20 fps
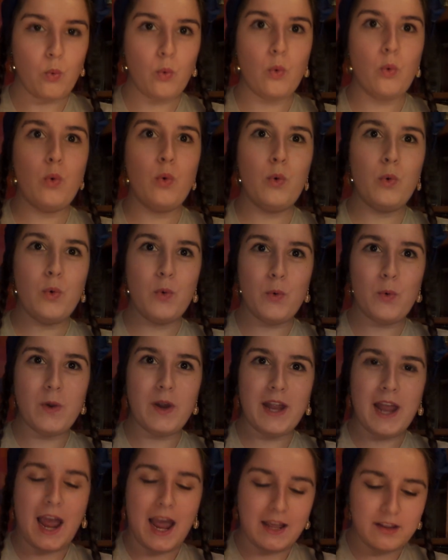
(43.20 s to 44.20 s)
Ooh,
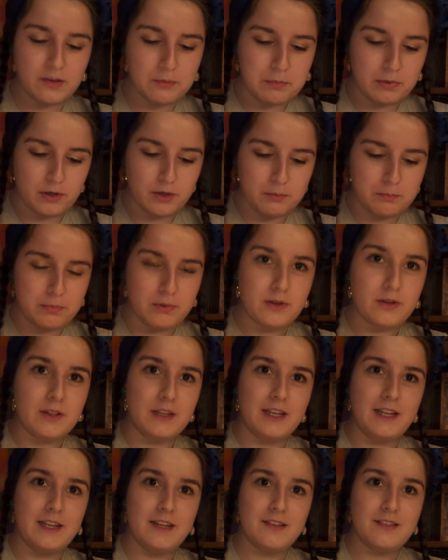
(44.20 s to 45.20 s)
it has
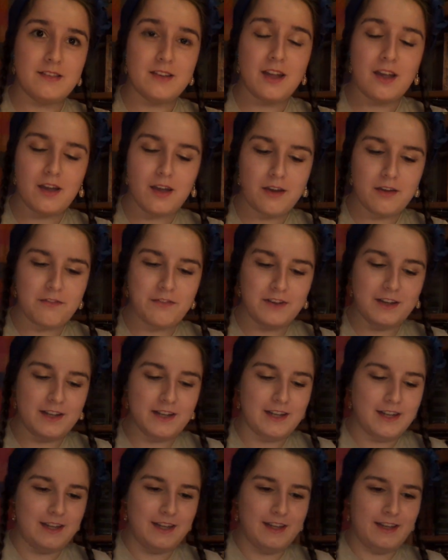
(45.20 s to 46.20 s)
purpley stuff in
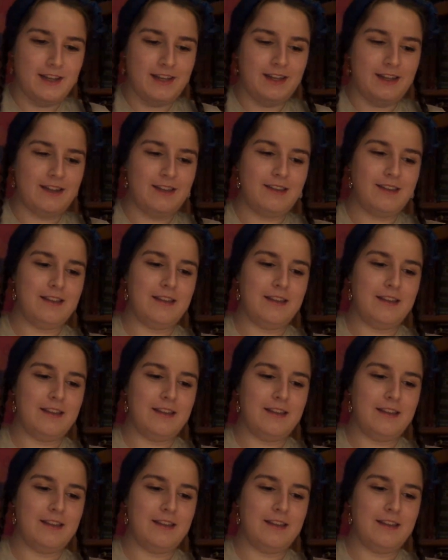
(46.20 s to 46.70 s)
it.